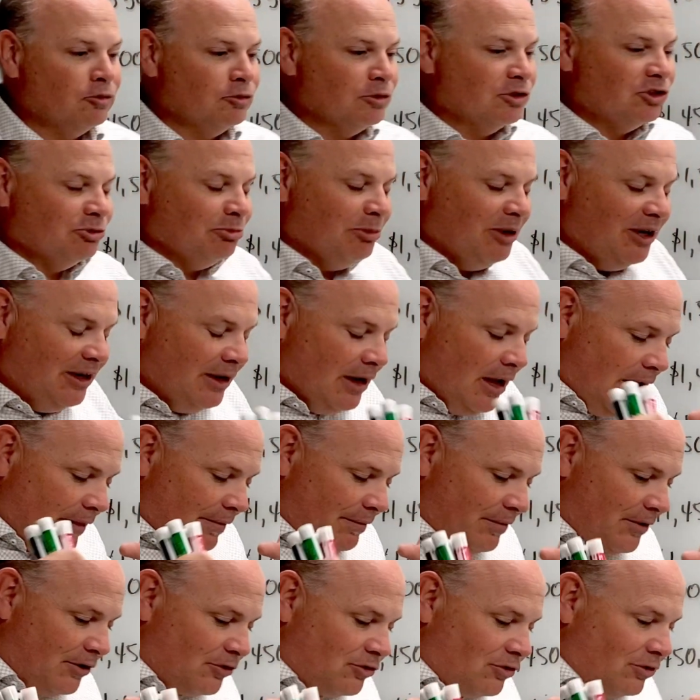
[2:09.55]
which means
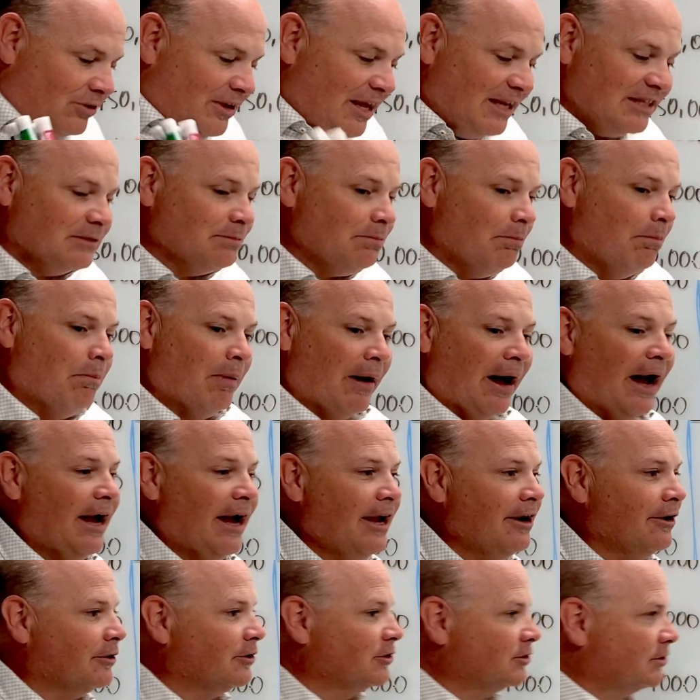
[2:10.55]
there's less
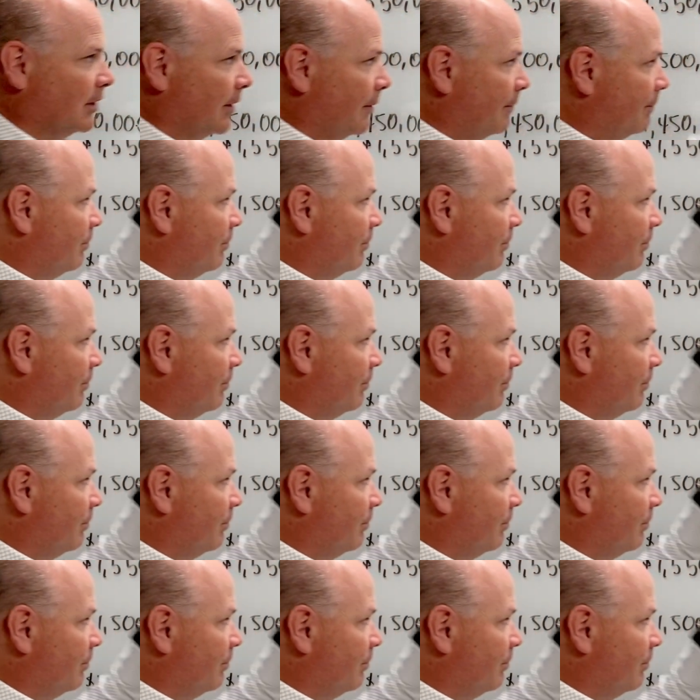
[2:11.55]
buyers